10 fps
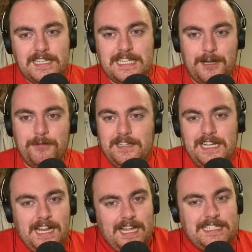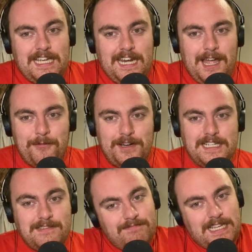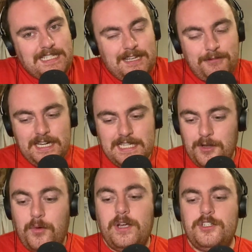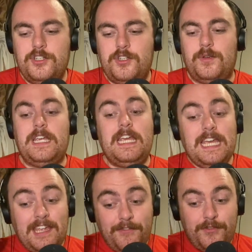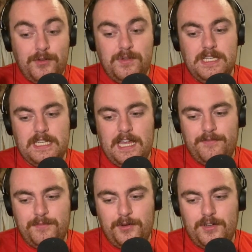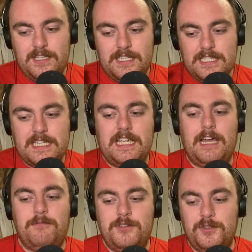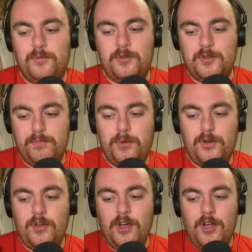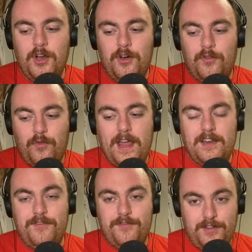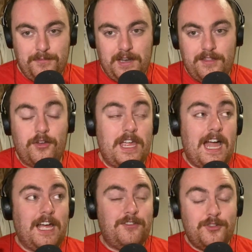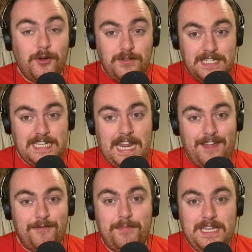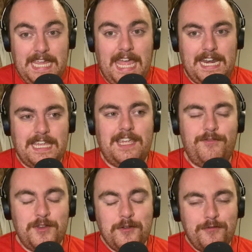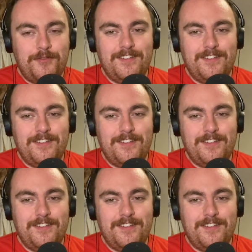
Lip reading: kind of how it is. Question two. If you DNF a book, does it count towards book read for the month? Okay, I don't DNF, but yeah, like if you've